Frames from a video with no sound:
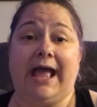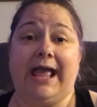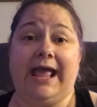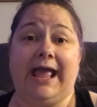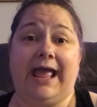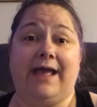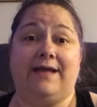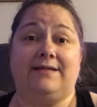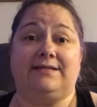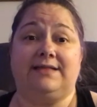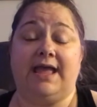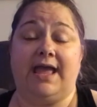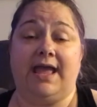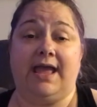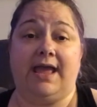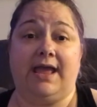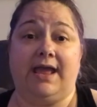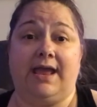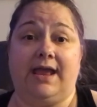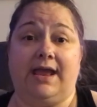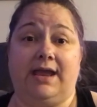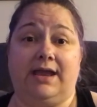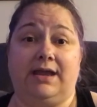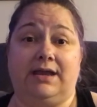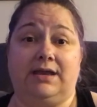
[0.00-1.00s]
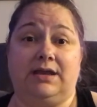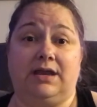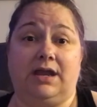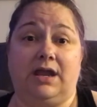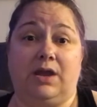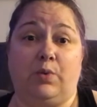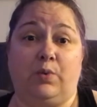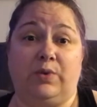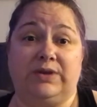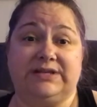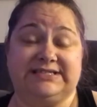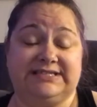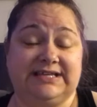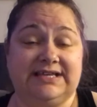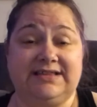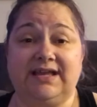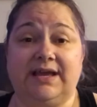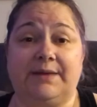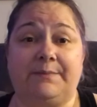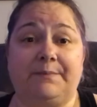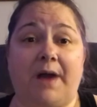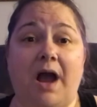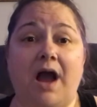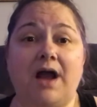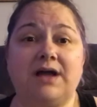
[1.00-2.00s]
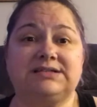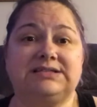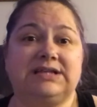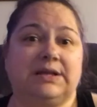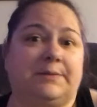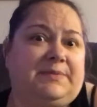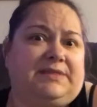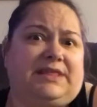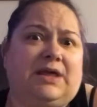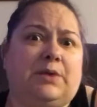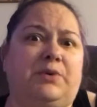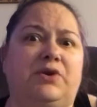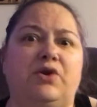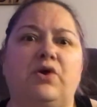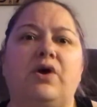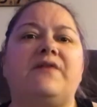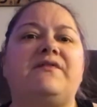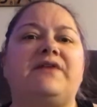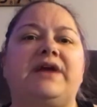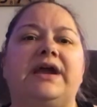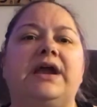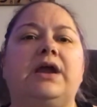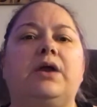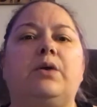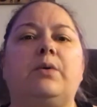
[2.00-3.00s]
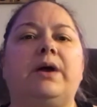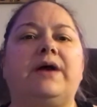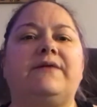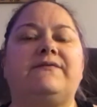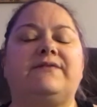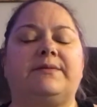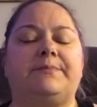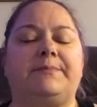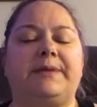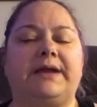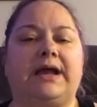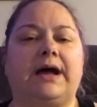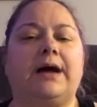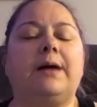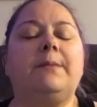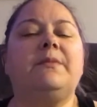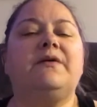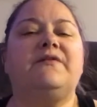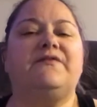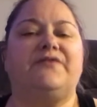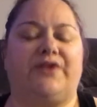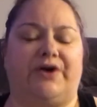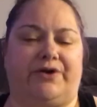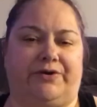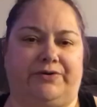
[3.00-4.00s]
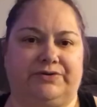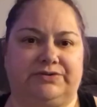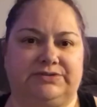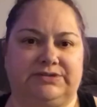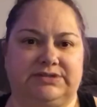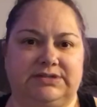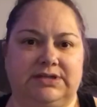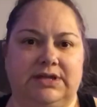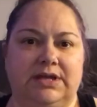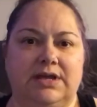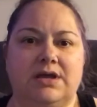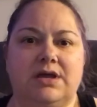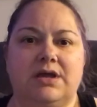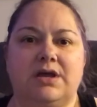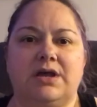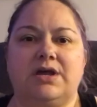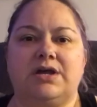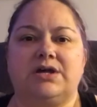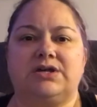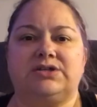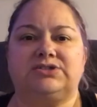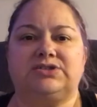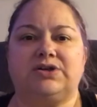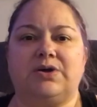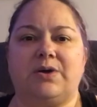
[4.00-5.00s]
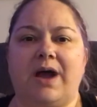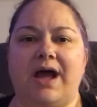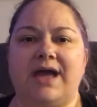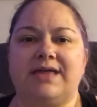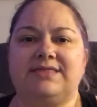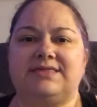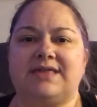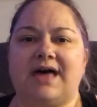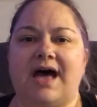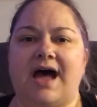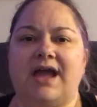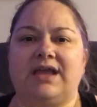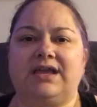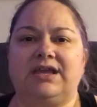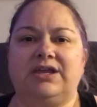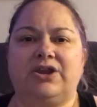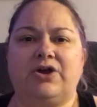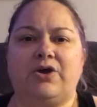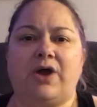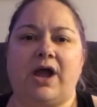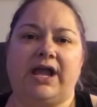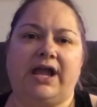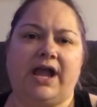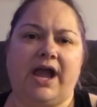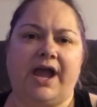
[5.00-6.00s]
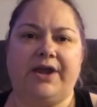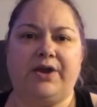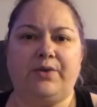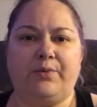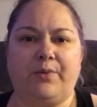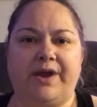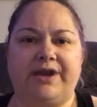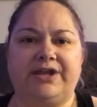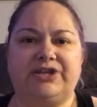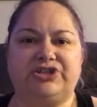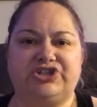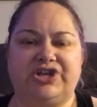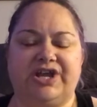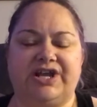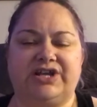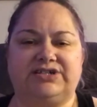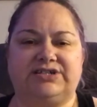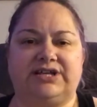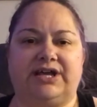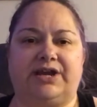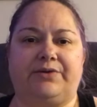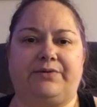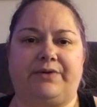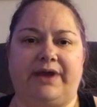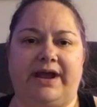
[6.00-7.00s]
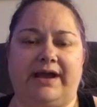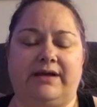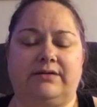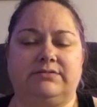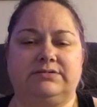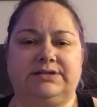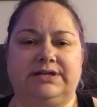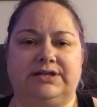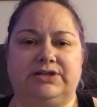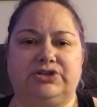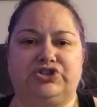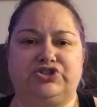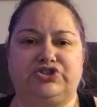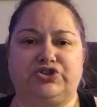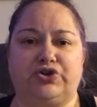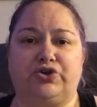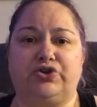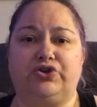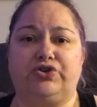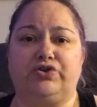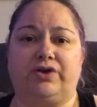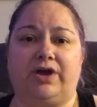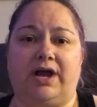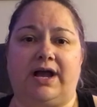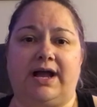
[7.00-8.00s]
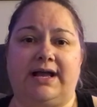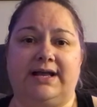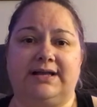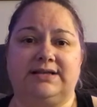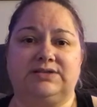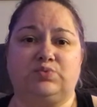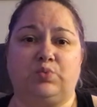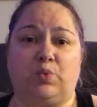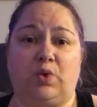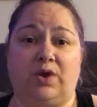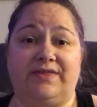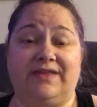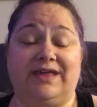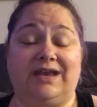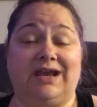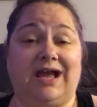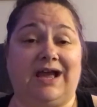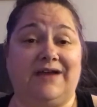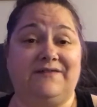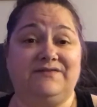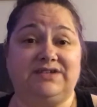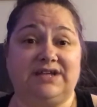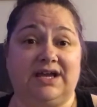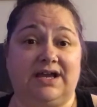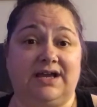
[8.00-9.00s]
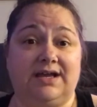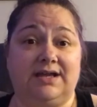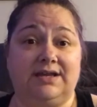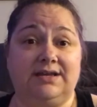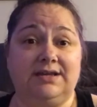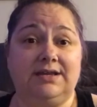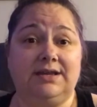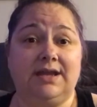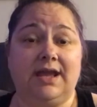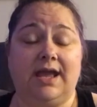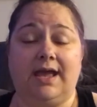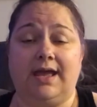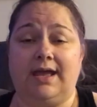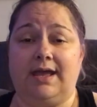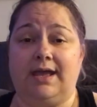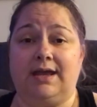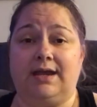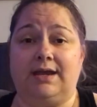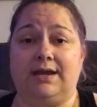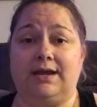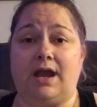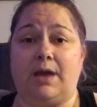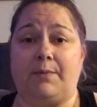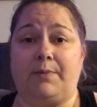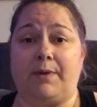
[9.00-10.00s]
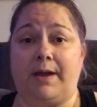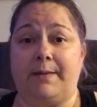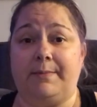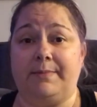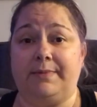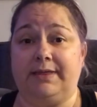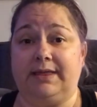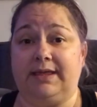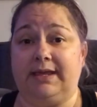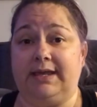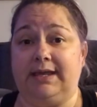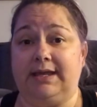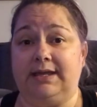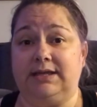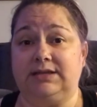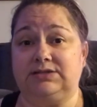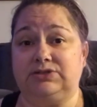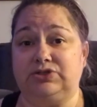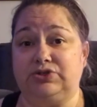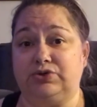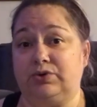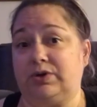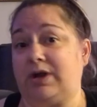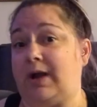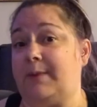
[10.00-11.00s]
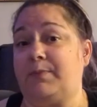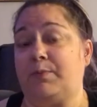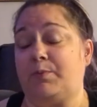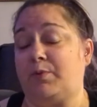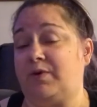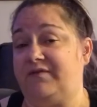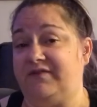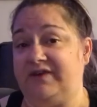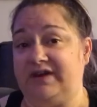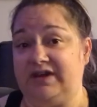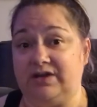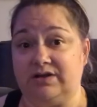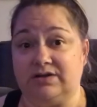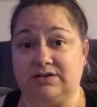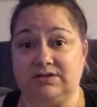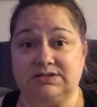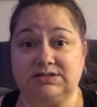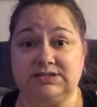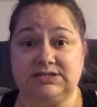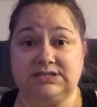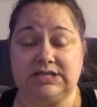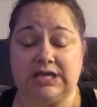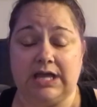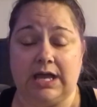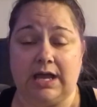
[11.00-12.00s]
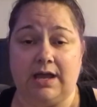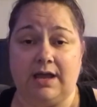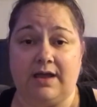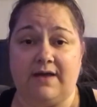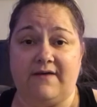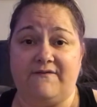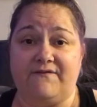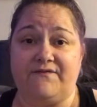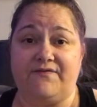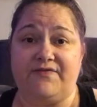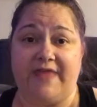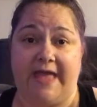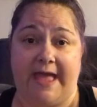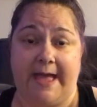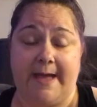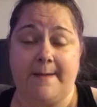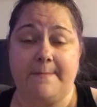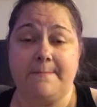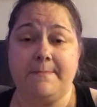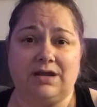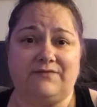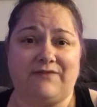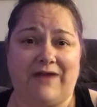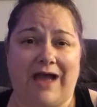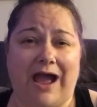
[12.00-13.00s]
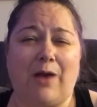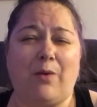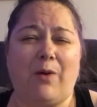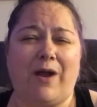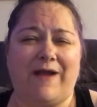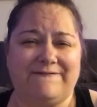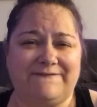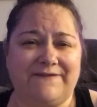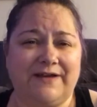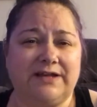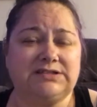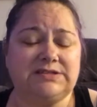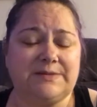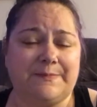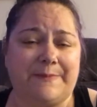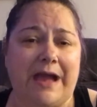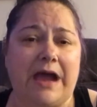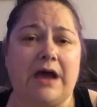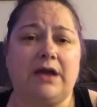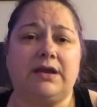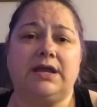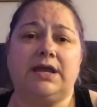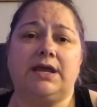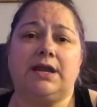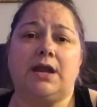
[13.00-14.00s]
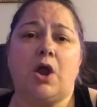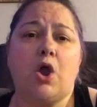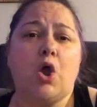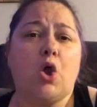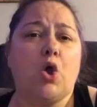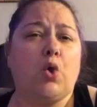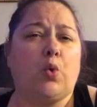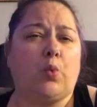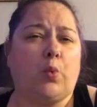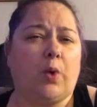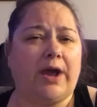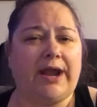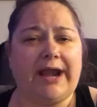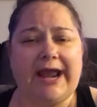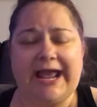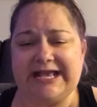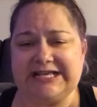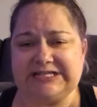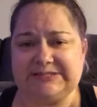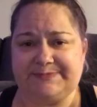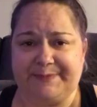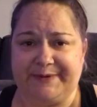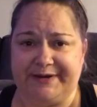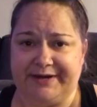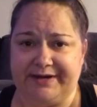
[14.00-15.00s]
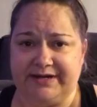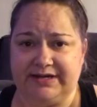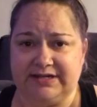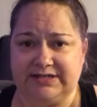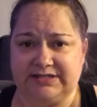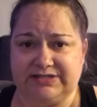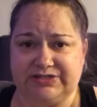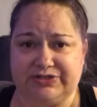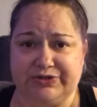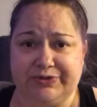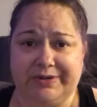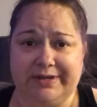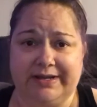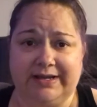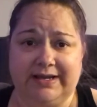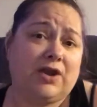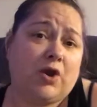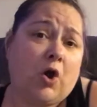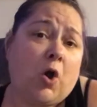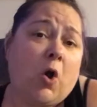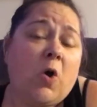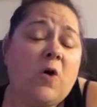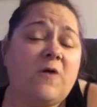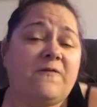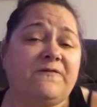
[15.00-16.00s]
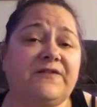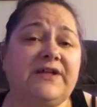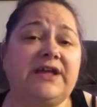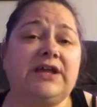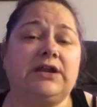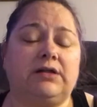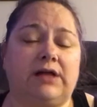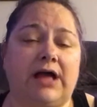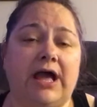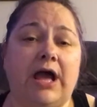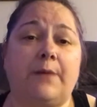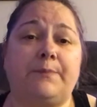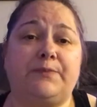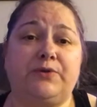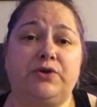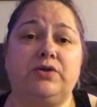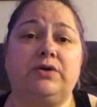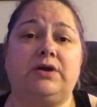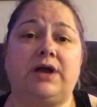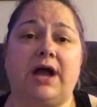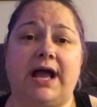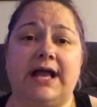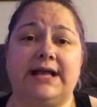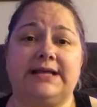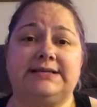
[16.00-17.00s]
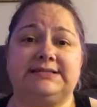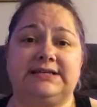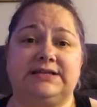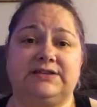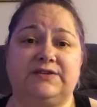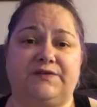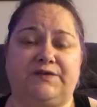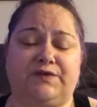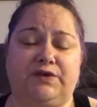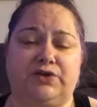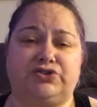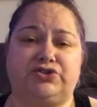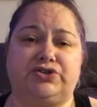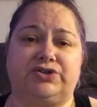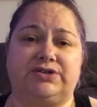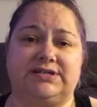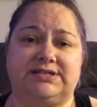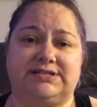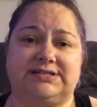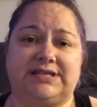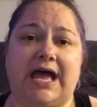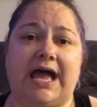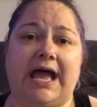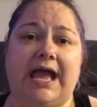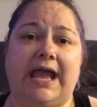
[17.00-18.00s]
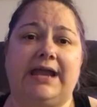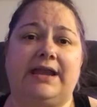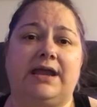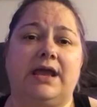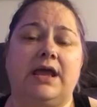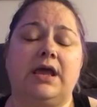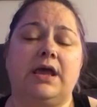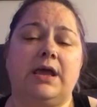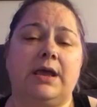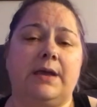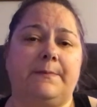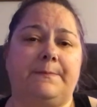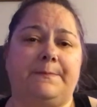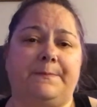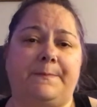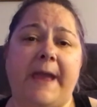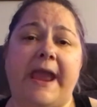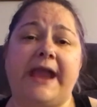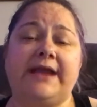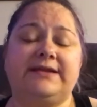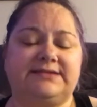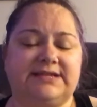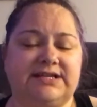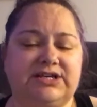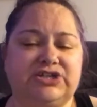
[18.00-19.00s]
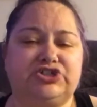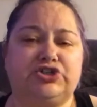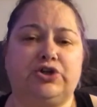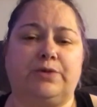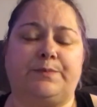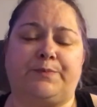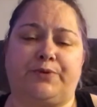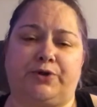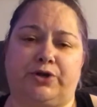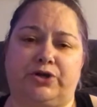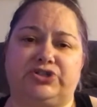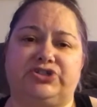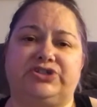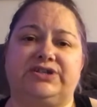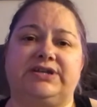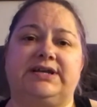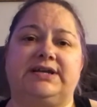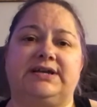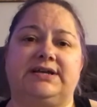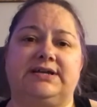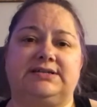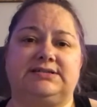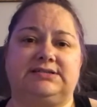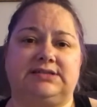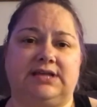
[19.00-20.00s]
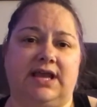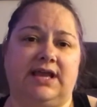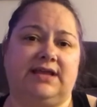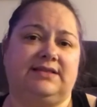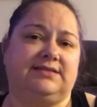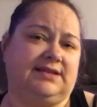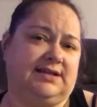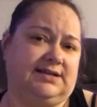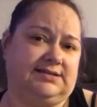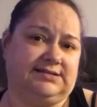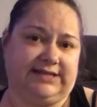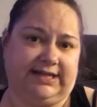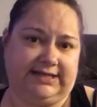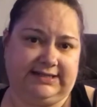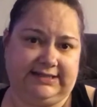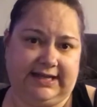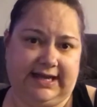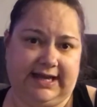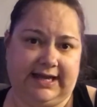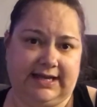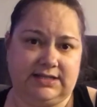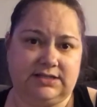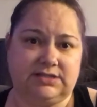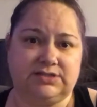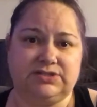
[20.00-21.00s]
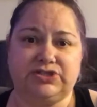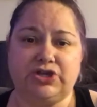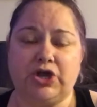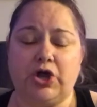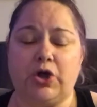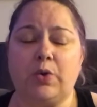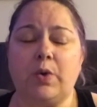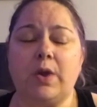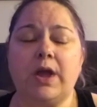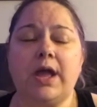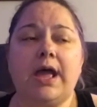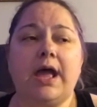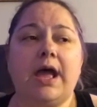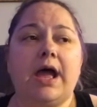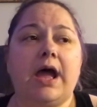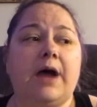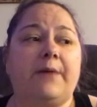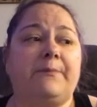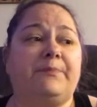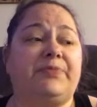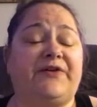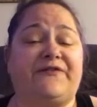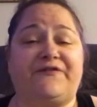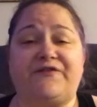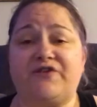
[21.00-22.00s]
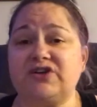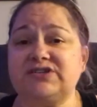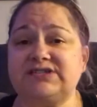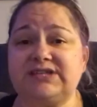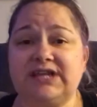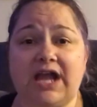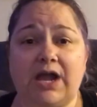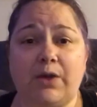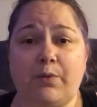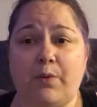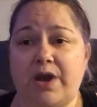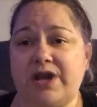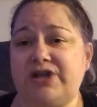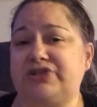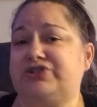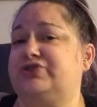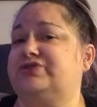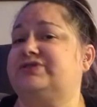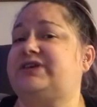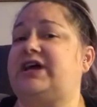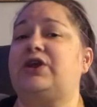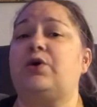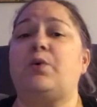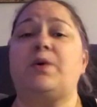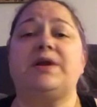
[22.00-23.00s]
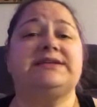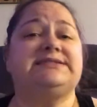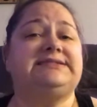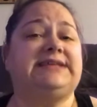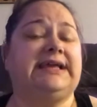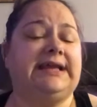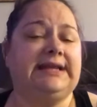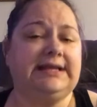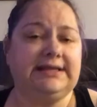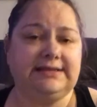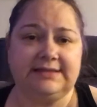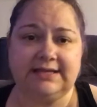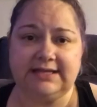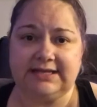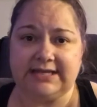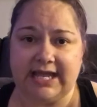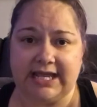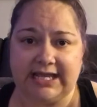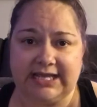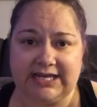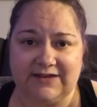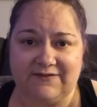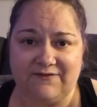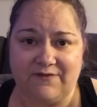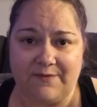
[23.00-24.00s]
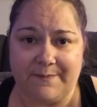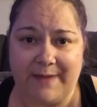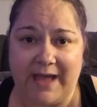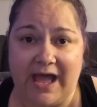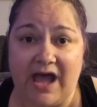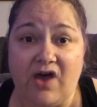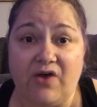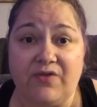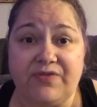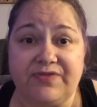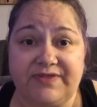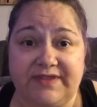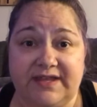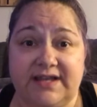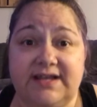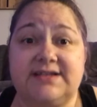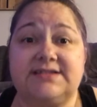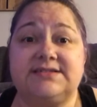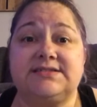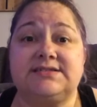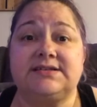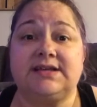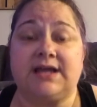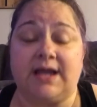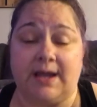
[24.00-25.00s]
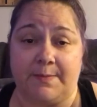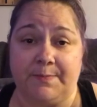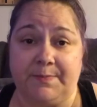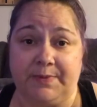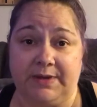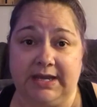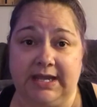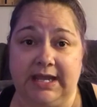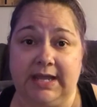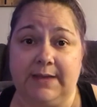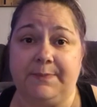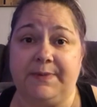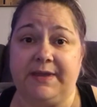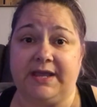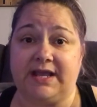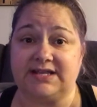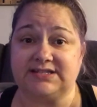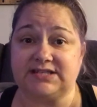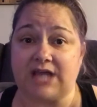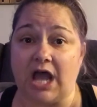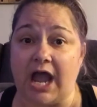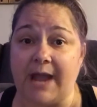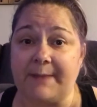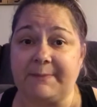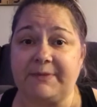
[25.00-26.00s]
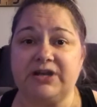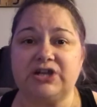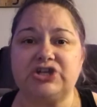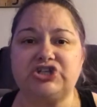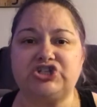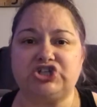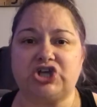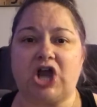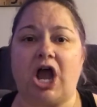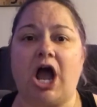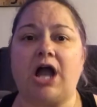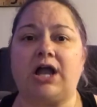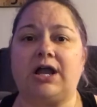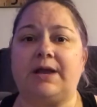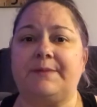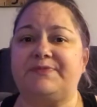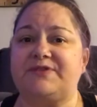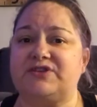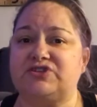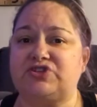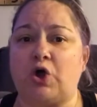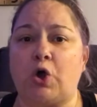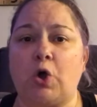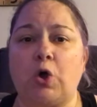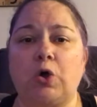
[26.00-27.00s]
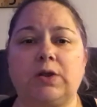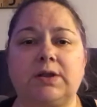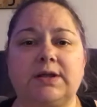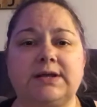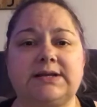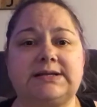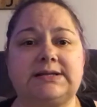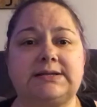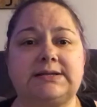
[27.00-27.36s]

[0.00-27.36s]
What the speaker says: and then we see the unboxing, but then we don't ever hear whatever become of those. So I thought, you know, I kind of want to change that around and show you guys one that I've done, and I'll probably do a couple more videos of them, of how I felt about it, what I experienced doing it. Hopefully it'll help you guys in the future decide paintings you'll purchase and things like that. So the first thing I want to do is I don't want to say anything negative about this company because I'm going to chalk up this whole